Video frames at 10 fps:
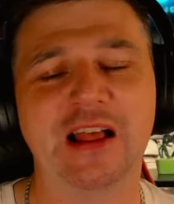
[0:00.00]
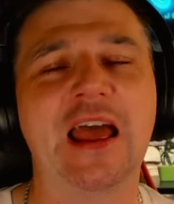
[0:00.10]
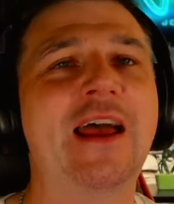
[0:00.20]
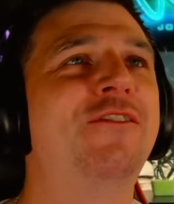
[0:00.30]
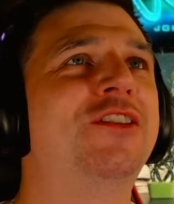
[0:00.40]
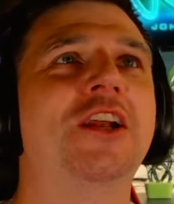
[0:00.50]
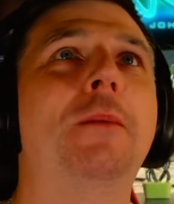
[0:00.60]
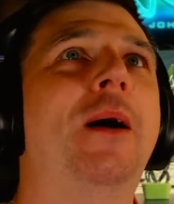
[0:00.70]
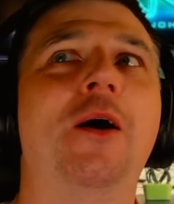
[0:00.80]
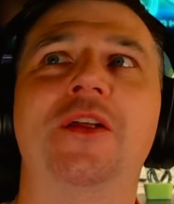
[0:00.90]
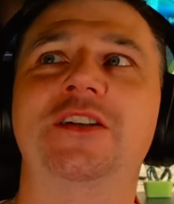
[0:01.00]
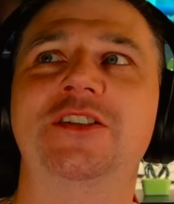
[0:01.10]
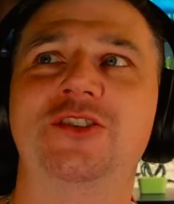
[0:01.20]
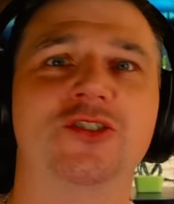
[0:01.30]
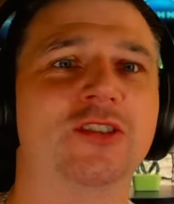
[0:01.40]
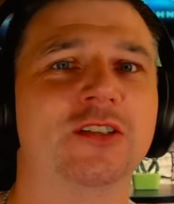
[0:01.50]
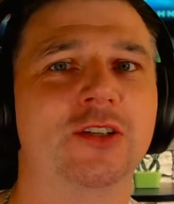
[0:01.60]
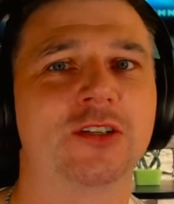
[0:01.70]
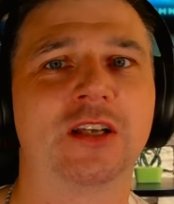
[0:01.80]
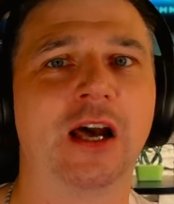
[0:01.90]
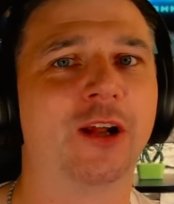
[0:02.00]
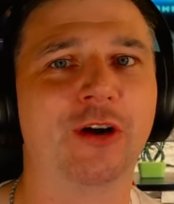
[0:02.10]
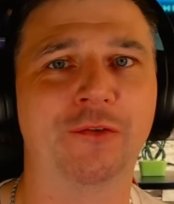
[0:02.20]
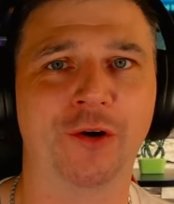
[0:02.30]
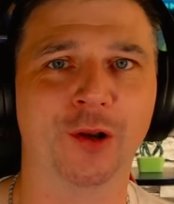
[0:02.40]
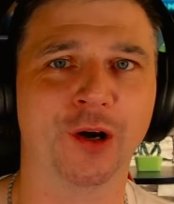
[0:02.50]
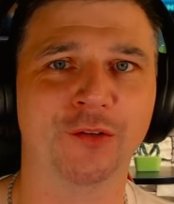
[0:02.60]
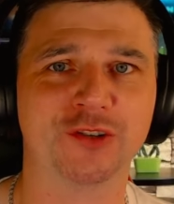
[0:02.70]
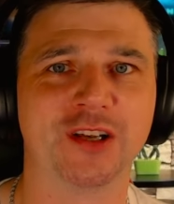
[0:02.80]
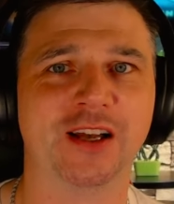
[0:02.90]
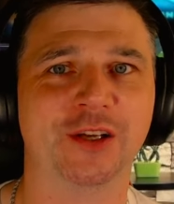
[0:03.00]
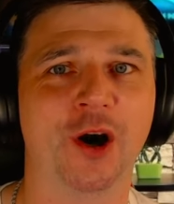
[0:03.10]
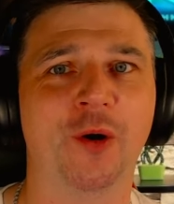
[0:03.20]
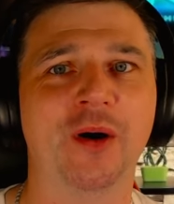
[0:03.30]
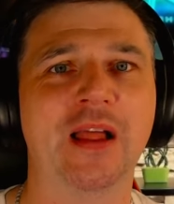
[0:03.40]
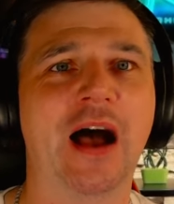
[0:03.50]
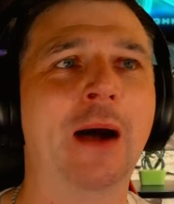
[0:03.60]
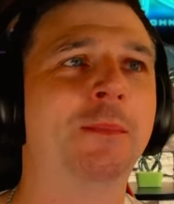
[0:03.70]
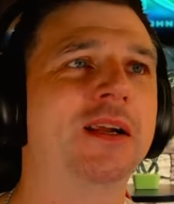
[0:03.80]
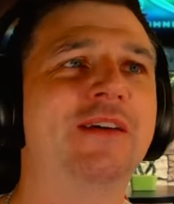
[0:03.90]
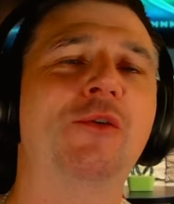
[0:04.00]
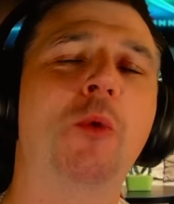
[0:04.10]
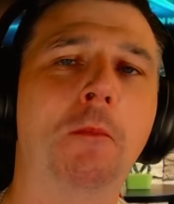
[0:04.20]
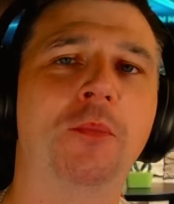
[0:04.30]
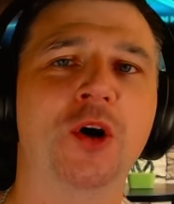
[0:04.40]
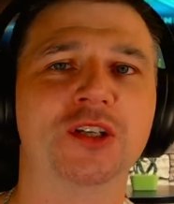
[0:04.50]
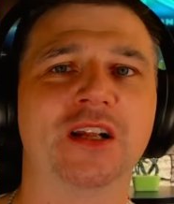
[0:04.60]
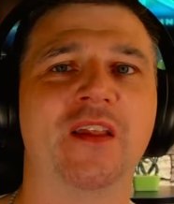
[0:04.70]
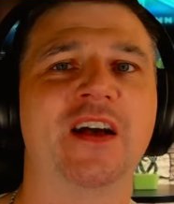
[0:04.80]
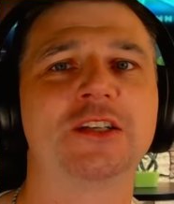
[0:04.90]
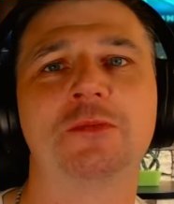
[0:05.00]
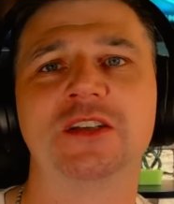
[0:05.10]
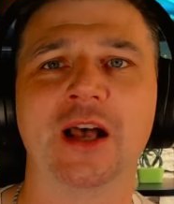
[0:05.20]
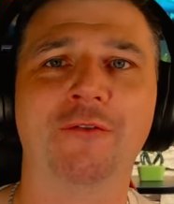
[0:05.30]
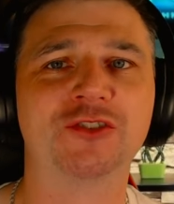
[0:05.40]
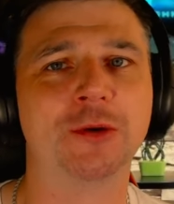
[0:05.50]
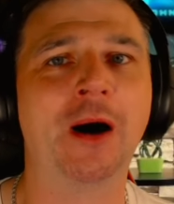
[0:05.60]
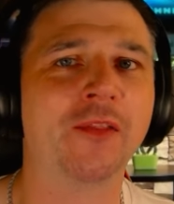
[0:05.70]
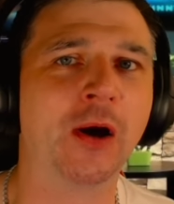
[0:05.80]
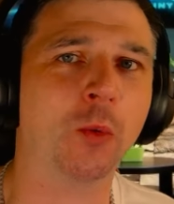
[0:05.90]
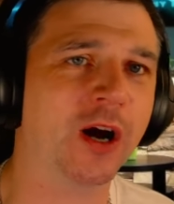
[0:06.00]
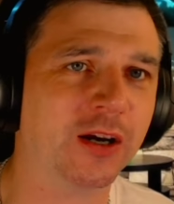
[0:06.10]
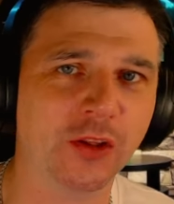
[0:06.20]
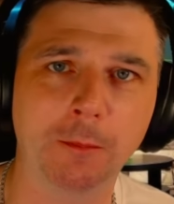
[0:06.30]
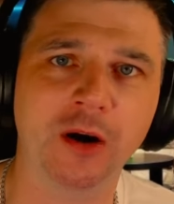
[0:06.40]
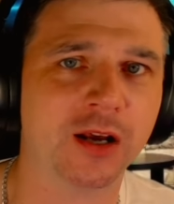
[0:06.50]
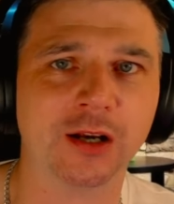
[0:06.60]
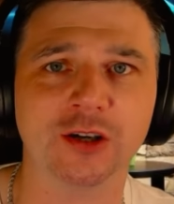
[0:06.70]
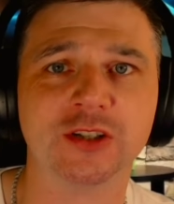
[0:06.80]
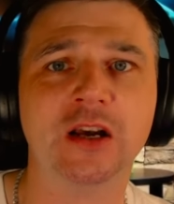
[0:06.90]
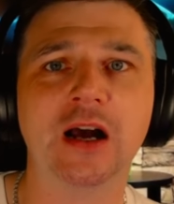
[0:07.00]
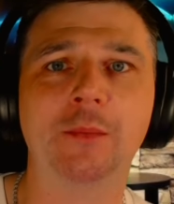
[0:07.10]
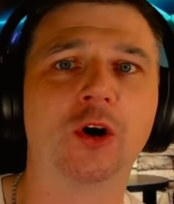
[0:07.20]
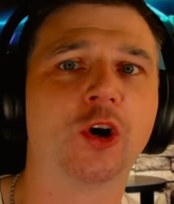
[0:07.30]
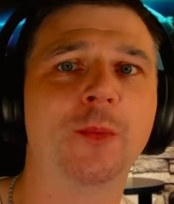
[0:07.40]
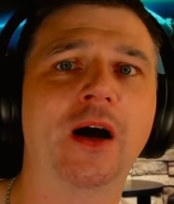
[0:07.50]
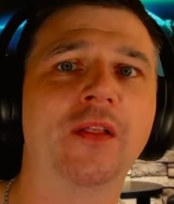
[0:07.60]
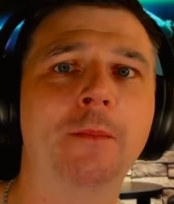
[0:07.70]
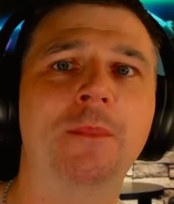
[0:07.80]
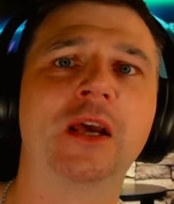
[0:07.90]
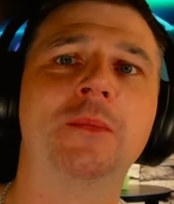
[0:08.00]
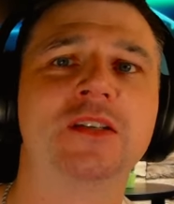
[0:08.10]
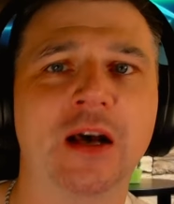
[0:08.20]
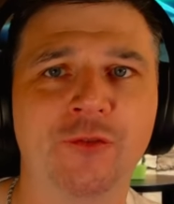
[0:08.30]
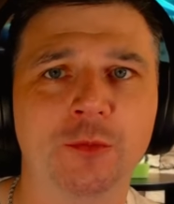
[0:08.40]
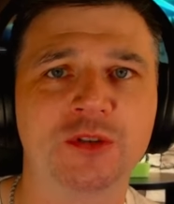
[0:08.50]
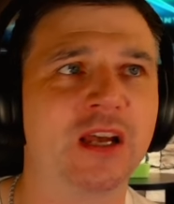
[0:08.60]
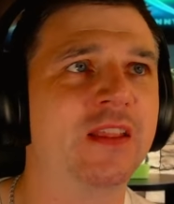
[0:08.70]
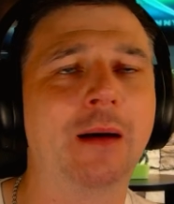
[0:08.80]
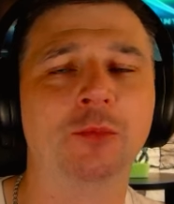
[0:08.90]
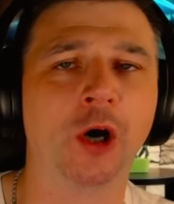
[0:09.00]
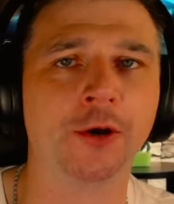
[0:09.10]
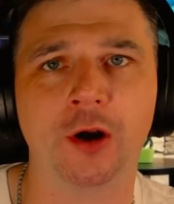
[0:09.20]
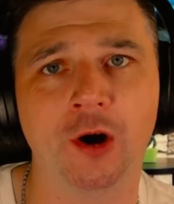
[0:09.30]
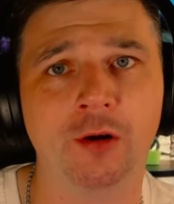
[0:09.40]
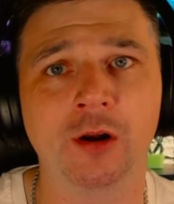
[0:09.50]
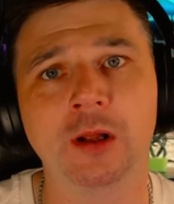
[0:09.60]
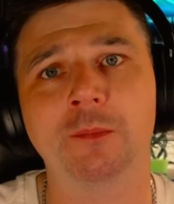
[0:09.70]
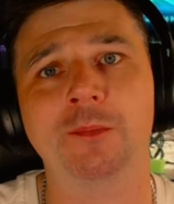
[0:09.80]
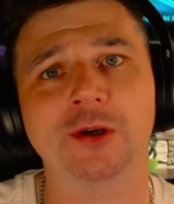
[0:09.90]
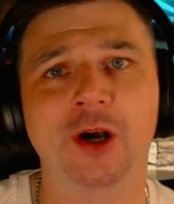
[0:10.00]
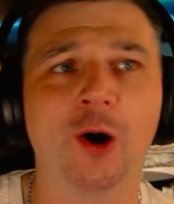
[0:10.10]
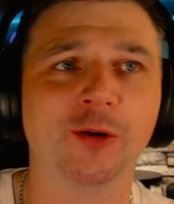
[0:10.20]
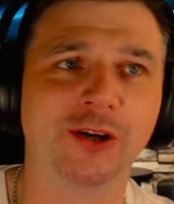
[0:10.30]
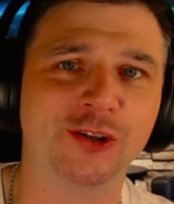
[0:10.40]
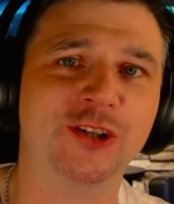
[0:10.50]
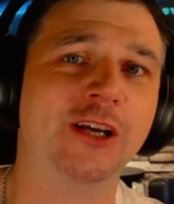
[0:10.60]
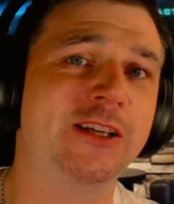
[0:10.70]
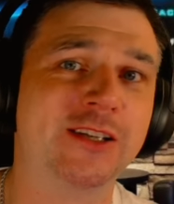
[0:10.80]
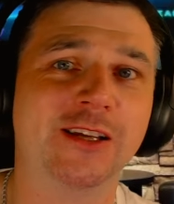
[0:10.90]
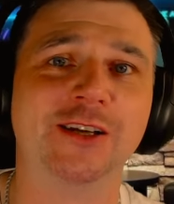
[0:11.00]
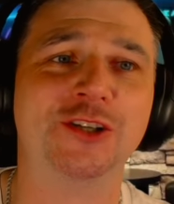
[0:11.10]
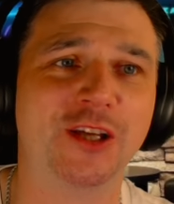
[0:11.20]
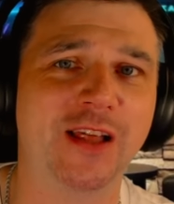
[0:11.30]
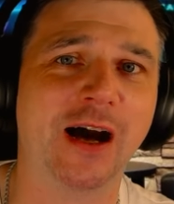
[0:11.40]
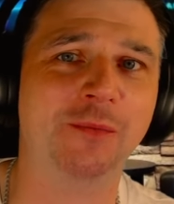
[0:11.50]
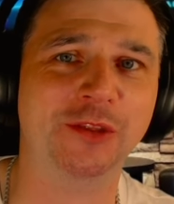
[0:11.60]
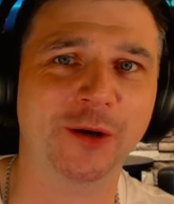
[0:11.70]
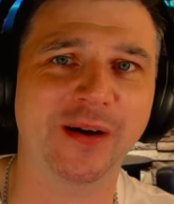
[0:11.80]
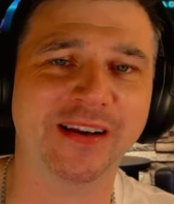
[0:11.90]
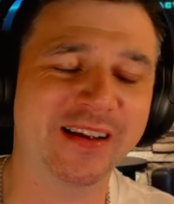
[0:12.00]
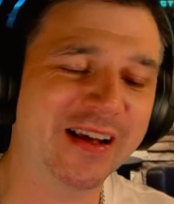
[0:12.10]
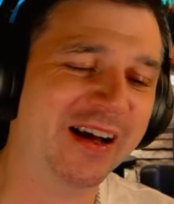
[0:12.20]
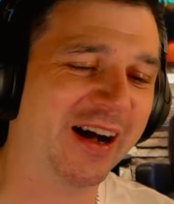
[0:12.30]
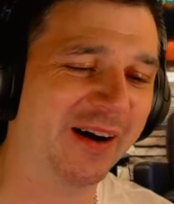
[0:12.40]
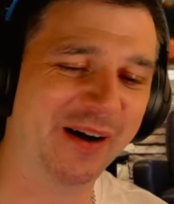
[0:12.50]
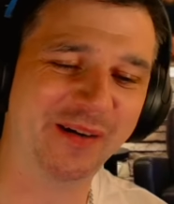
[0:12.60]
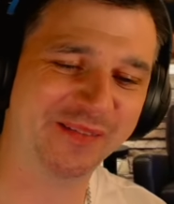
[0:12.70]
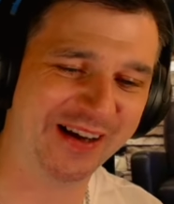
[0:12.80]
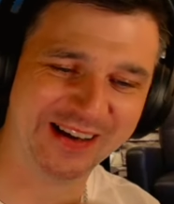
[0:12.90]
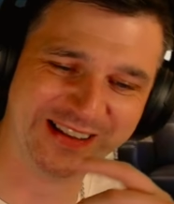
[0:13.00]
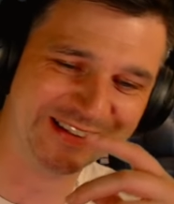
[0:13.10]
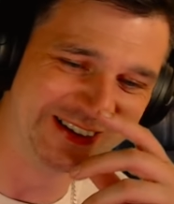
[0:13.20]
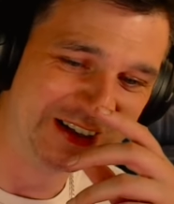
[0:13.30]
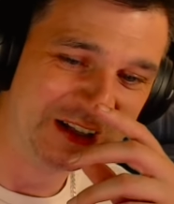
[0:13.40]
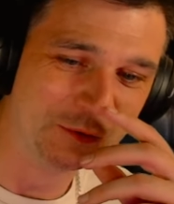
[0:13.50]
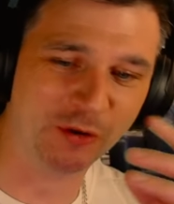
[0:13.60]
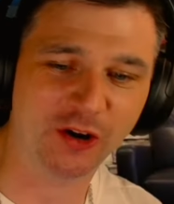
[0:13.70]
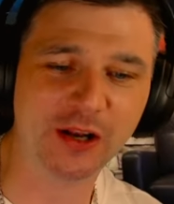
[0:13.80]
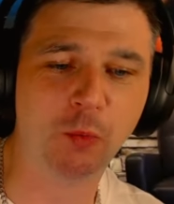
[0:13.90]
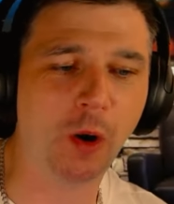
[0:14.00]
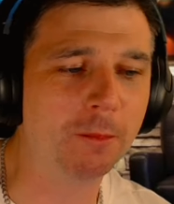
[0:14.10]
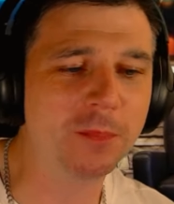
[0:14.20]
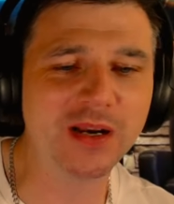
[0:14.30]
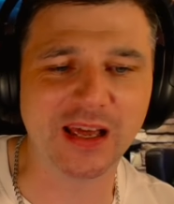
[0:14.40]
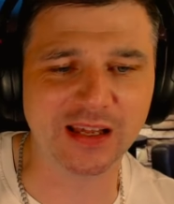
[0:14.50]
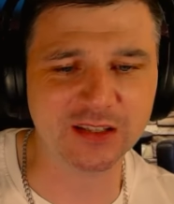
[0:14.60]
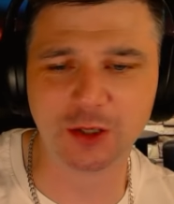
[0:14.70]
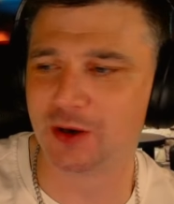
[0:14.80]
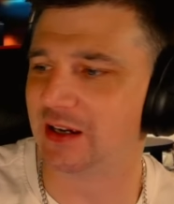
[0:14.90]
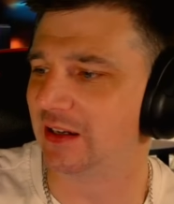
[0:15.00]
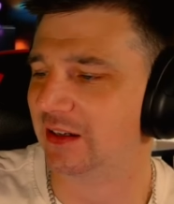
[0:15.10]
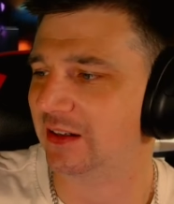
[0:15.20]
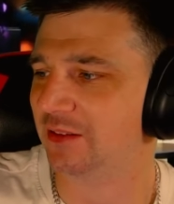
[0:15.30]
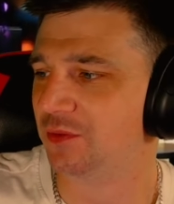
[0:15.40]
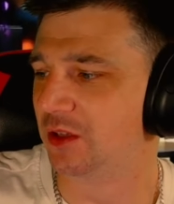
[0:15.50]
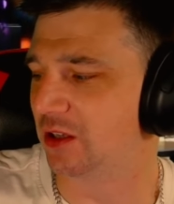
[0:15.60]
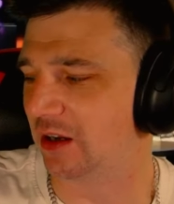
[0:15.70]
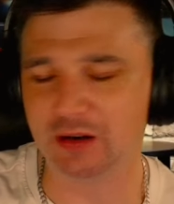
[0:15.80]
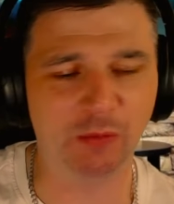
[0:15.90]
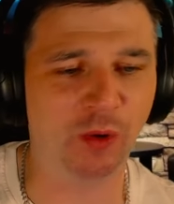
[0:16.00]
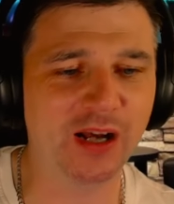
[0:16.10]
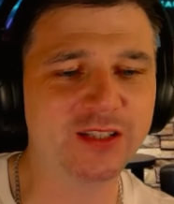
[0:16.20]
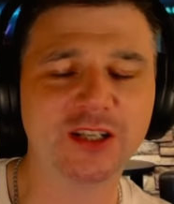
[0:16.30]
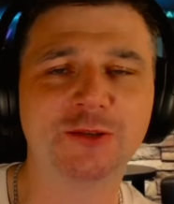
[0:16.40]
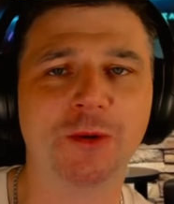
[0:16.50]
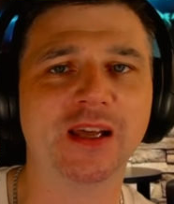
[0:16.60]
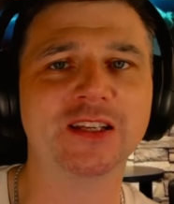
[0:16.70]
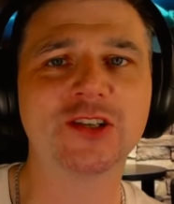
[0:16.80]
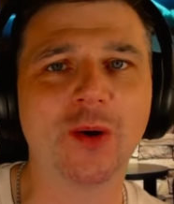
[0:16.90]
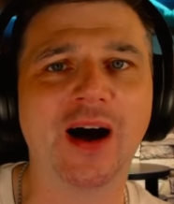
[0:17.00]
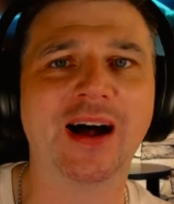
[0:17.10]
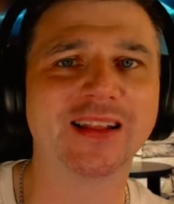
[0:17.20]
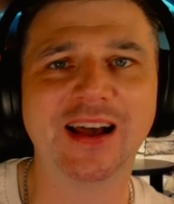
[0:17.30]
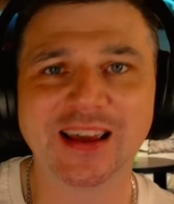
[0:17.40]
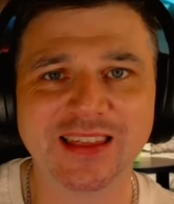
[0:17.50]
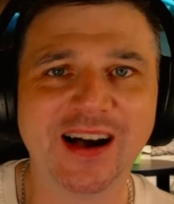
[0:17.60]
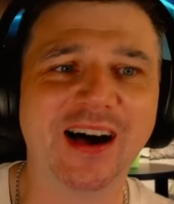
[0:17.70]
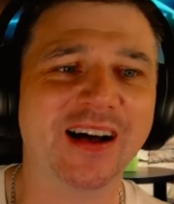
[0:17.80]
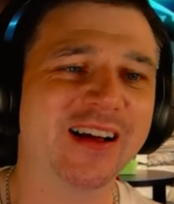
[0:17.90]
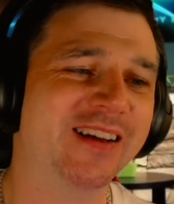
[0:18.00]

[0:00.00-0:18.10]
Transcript: Everything about this is just Khaligraph all over. It's like, yo, I believe in one person and that's myself, because I'm out there working on miracles. I'm not coming out there bigging myself up saying that I'm God or not, but yo, you could see the shit that I'm doing. Oh, I'm liking it. We're only 1 minute into it. Why is he spitting so hard like that?